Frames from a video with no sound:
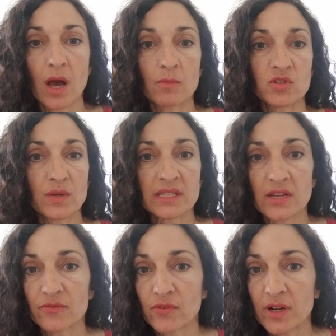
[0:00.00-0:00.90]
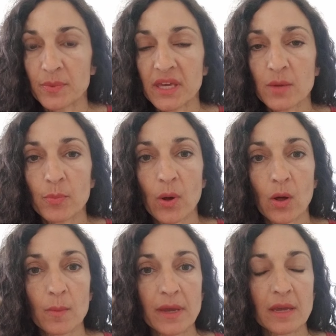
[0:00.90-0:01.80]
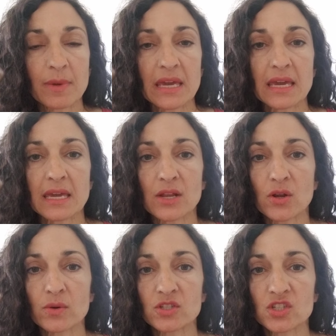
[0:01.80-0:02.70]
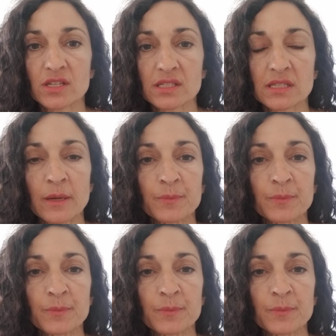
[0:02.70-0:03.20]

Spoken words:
doing stuff in front of people, maybe, it's just,